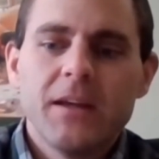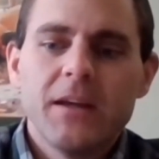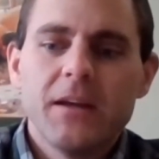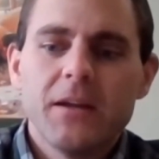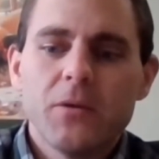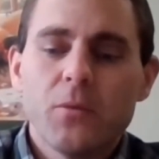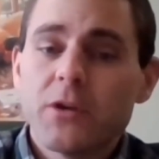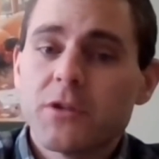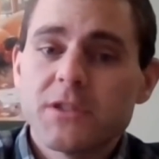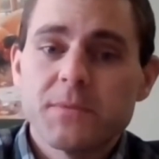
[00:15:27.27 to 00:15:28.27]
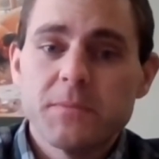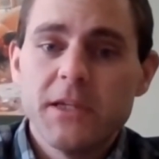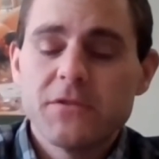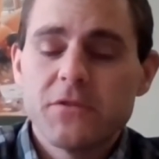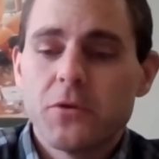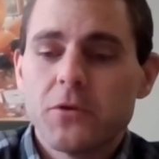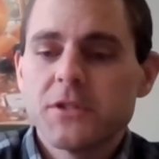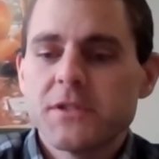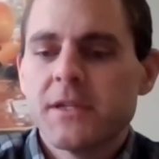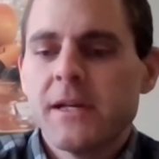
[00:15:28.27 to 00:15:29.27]
and what Christmas means, of
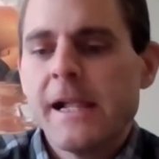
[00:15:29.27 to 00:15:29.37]
course.